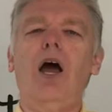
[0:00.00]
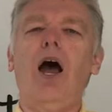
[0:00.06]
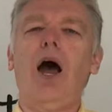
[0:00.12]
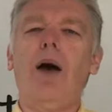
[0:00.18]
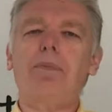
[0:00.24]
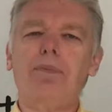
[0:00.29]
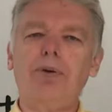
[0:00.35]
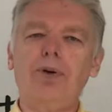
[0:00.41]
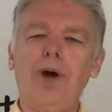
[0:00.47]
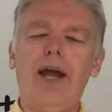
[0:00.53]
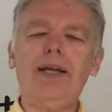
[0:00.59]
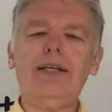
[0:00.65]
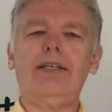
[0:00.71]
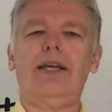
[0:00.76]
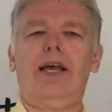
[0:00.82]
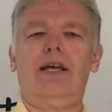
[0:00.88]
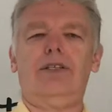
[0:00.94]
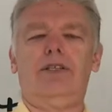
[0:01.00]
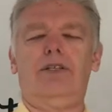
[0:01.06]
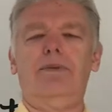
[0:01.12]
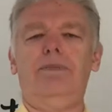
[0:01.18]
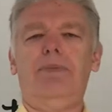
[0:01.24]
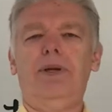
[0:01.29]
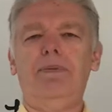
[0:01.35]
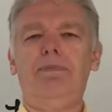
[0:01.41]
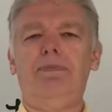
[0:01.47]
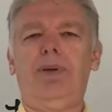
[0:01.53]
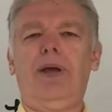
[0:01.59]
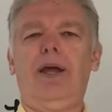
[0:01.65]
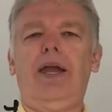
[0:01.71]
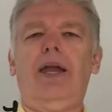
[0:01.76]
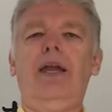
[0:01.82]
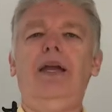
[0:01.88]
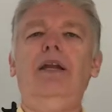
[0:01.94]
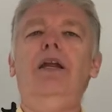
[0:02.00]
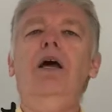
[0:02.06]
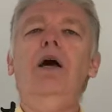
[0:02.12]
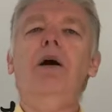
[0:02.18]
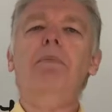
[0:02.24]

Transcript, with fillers: a price has to be paid,